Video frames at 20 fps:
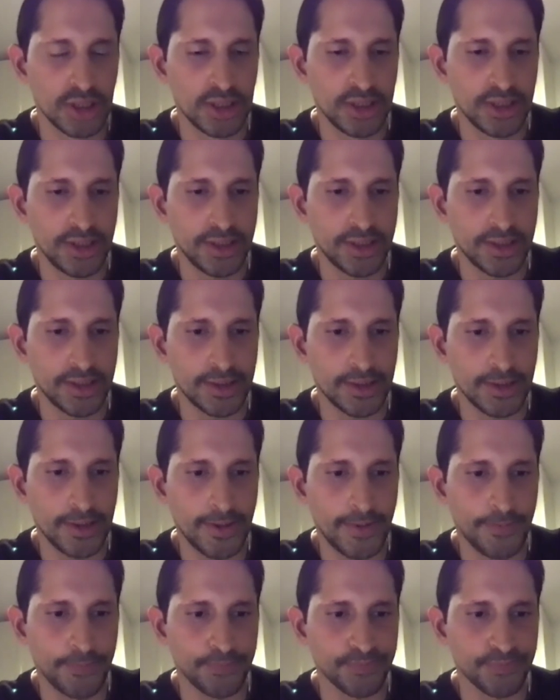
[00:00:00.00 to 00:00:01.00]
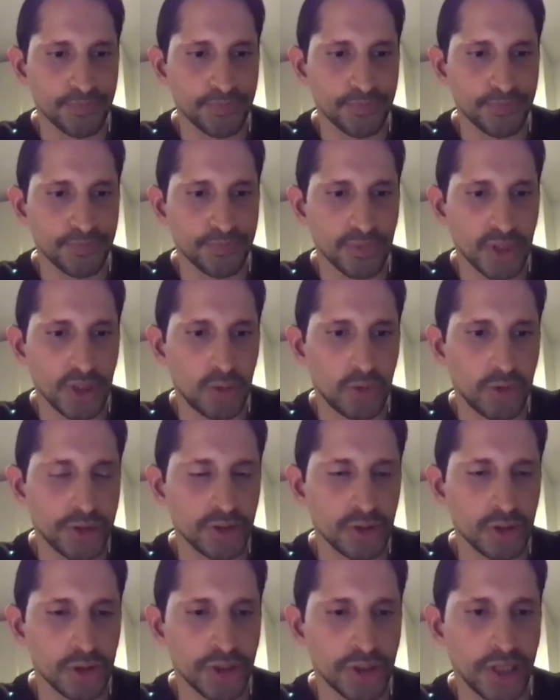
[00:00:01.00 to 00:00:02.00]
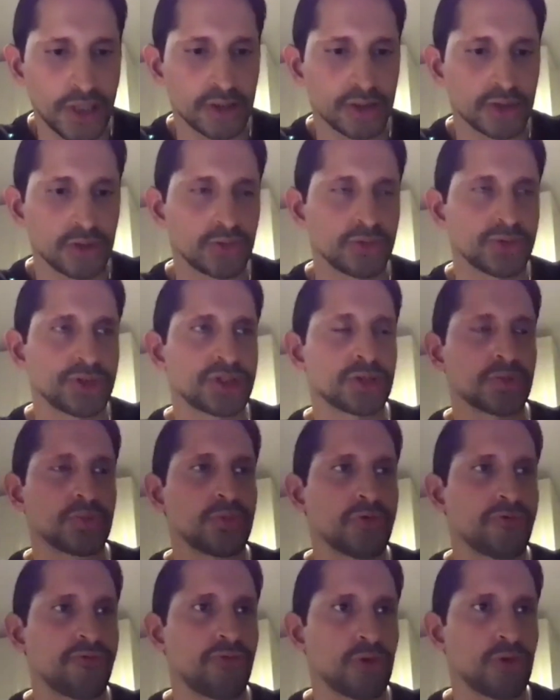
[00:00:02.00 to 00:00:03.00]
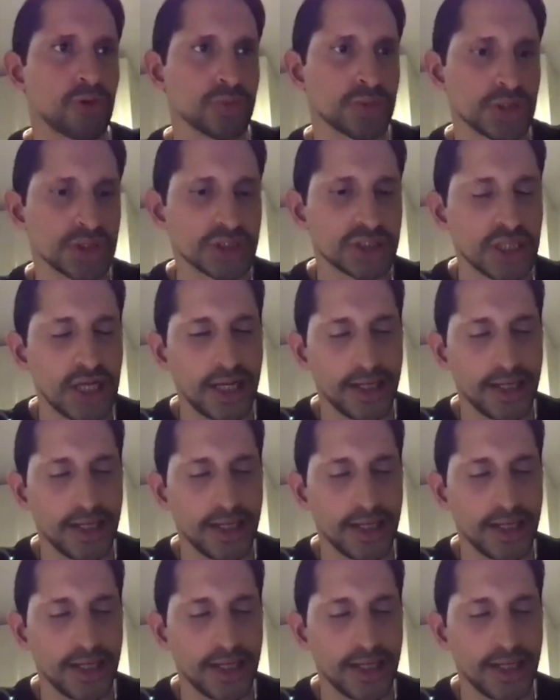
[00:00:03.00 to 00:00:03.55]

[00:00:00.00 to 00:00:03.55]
And when you look at his recent performance,